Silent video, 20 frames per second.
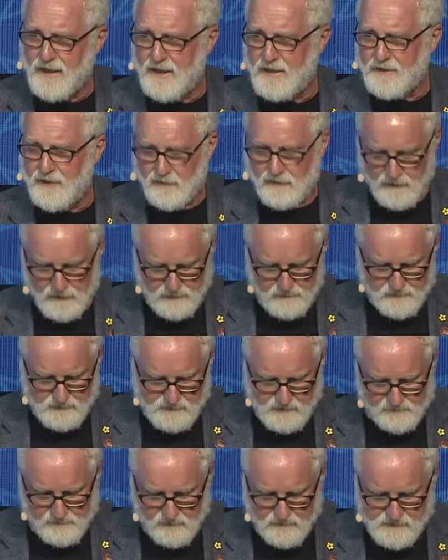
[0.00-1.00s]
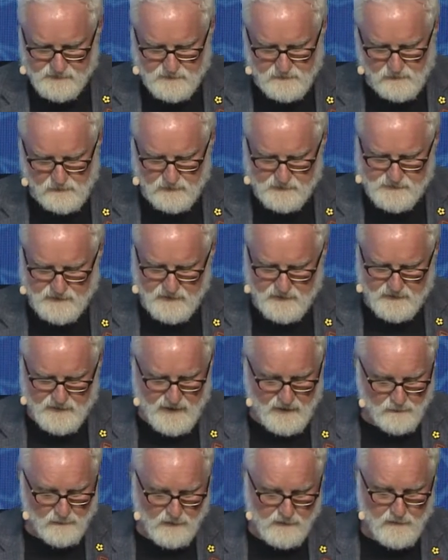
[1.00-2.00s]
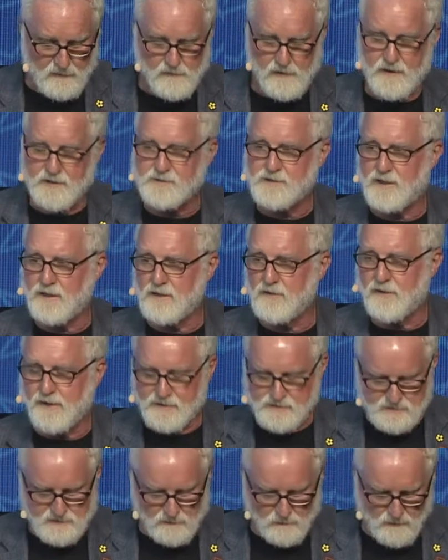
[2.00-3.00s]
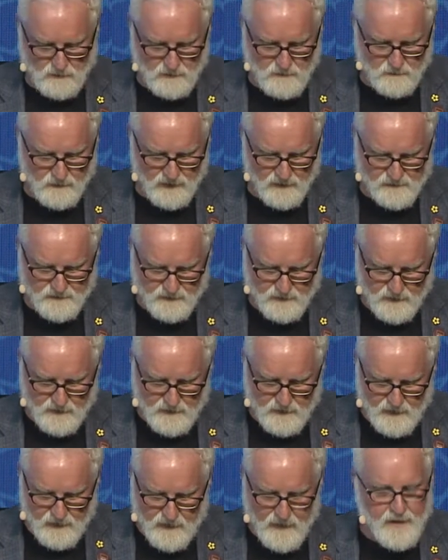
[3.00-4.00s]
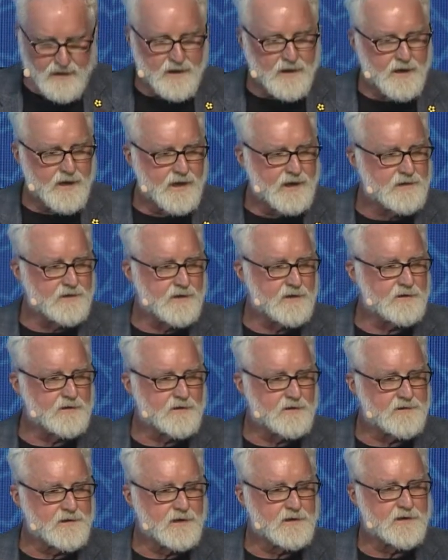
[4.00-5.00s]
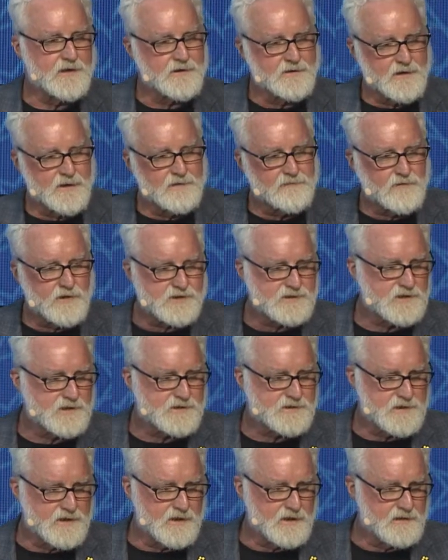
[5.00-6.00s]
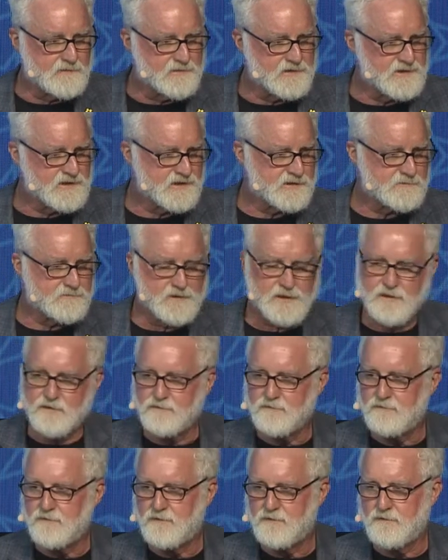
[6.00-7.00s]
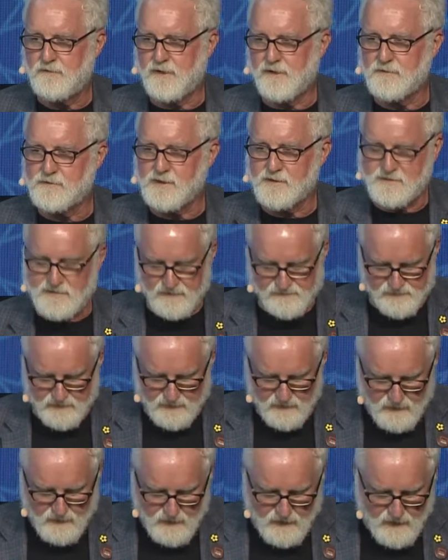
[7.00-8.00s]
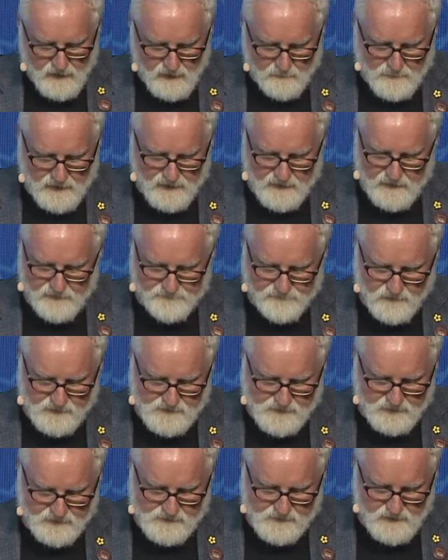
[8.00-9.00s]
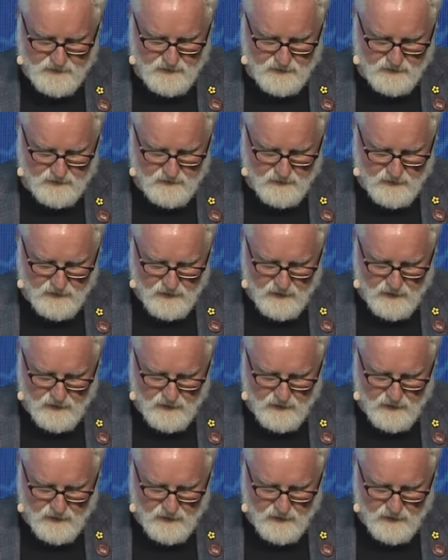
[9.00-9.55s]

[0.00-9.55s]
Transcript: And there are hundreds of those schools in a network across the U.S. to work with. And the thing, if we succeed, which is, you know, who knows, it's iffy, but if we succeed,